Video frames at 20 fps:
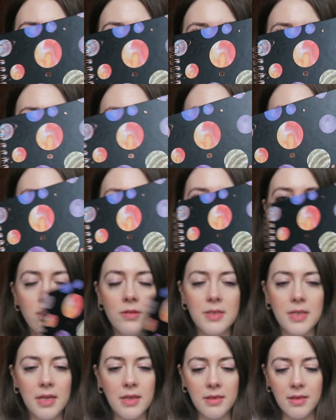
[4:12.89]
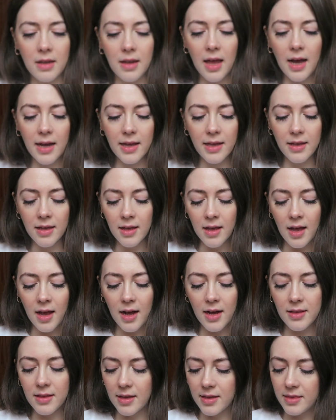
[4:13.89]
sparkles in the light,
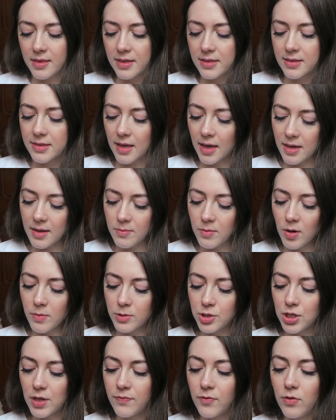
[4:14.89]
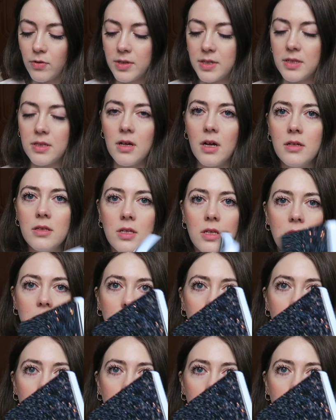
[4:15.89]
and then this second one, which I've already started to